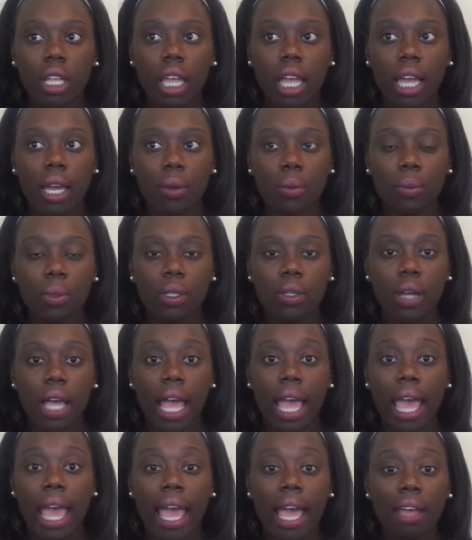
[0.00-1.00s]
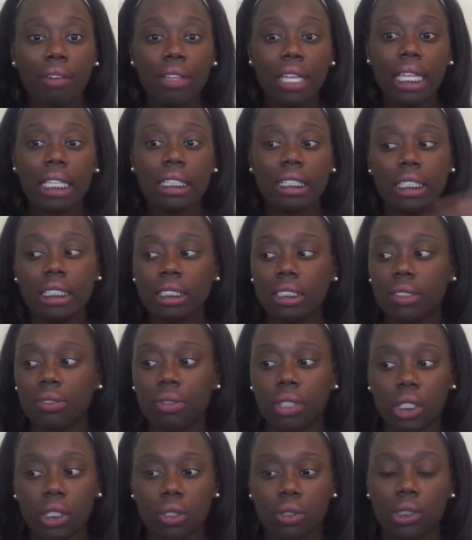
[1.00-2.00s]
I have a list of
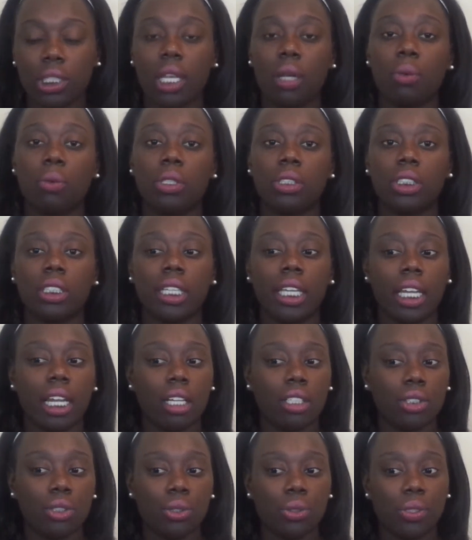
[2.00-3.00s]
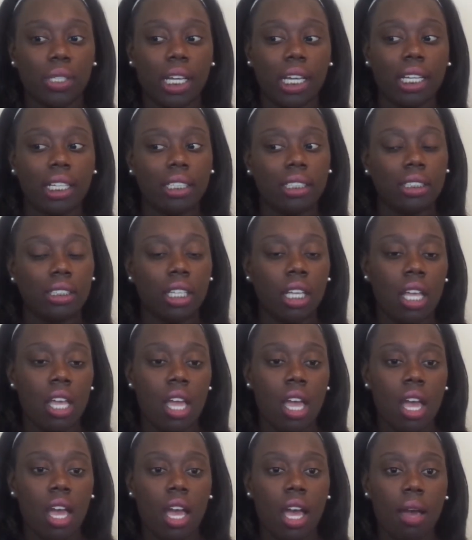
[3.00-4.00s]
videos I want to get out to you guys.
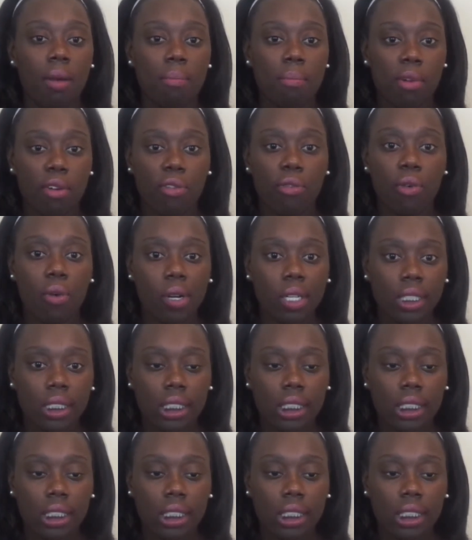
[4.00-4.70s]
Before